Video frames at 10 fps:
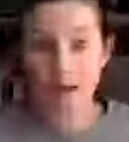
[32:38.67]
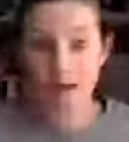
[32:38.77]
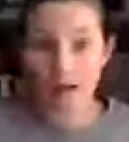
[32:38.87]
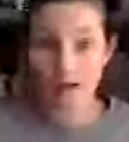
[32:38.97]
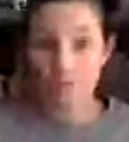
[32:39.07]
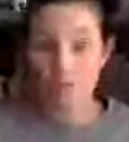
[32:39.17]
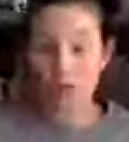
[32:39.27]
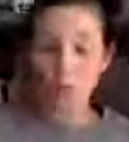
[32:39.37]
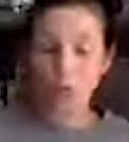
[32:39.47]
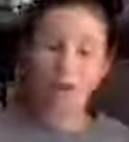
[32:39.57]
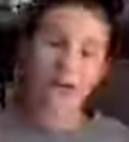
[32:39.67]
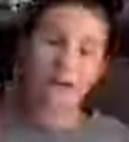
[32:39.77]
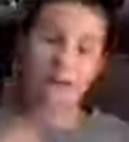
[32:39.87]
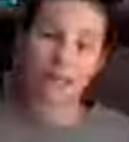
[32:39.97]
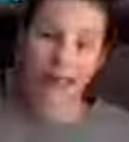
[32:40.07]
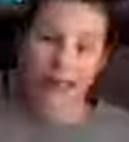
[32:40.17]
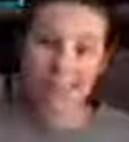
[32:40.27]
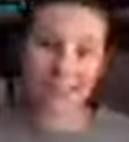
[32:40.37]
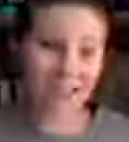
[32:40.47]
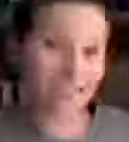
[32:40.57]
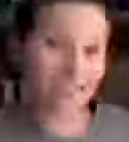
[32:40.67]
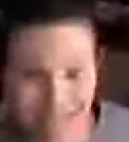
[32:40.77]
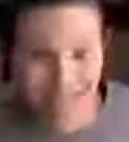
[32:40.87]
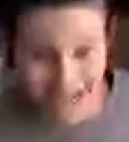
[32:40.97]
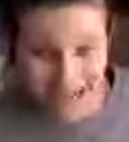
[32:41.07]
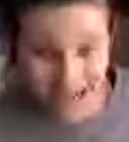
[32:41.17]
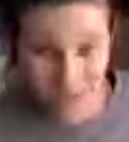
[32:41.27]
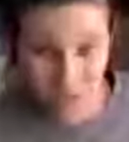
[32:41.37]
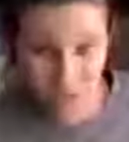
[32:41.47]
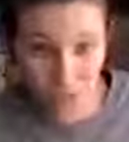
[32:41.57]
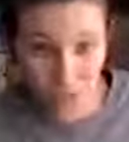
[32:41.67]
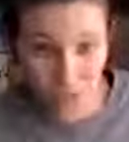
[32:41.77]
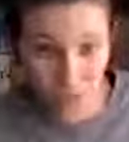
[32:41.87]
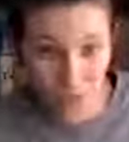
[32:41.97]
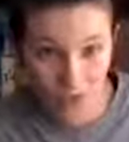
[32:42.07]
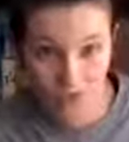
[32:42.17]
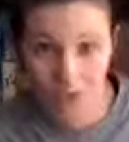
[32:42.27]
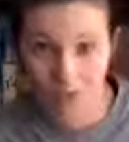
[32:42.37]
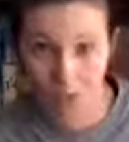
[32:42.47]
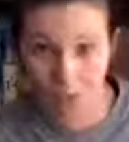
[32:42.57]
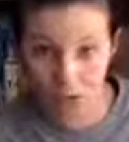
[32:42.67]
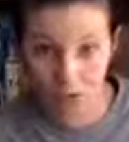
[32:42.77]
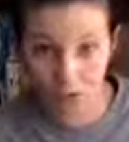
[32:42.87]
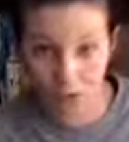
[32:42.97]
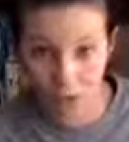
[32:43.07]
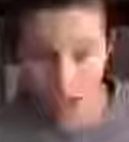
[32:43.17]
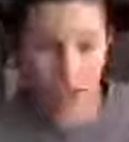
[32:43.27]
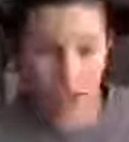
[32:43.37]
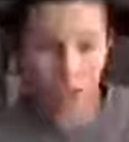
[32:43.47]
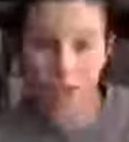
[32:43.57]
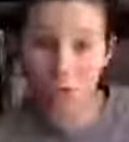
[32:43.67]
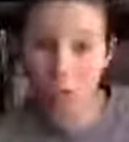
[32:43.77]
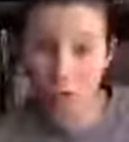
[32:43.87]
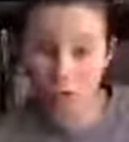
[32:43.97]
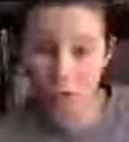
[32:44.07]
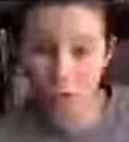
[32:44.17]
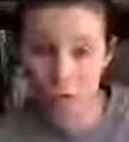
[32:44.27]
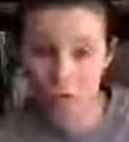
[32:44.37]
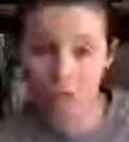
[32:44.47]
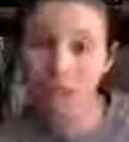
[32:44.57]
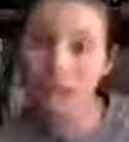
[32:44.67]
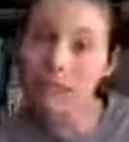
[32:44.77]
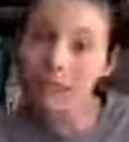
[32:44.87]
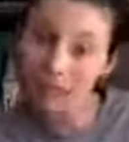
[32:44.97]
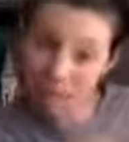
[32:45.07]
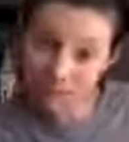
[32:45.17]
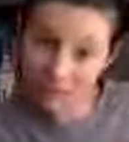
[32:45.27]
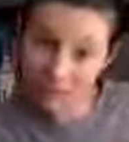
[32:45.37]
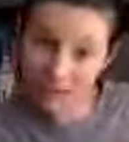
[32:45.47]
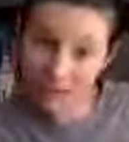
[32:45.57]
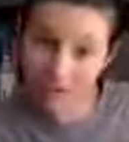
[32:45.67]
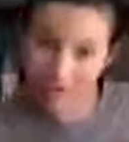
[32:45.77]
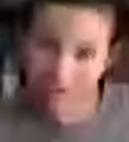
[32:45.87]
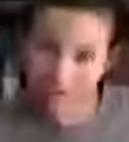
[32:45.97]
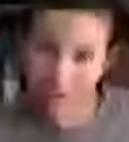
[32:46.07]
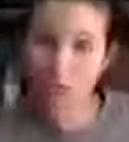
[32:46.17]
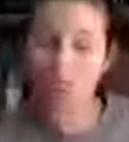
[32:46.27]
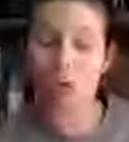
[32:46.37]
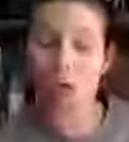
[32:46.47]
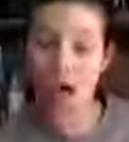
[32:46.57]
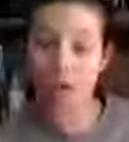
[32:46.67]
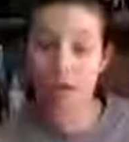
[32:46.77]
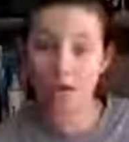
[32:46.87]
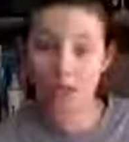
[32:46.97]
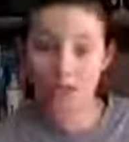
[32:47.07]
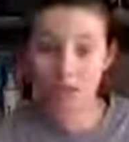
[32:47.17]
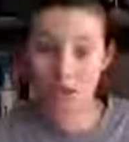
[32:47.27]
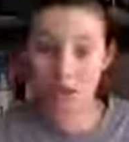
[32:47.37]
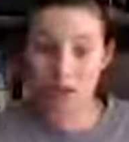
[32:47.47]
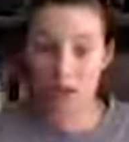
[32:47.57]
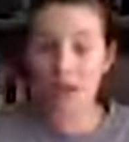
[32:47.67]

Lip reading: We're going to have a class this Sunday, Essential Oils 101, if anybody wants to join. If you want to join, send me a private message or comment on this video.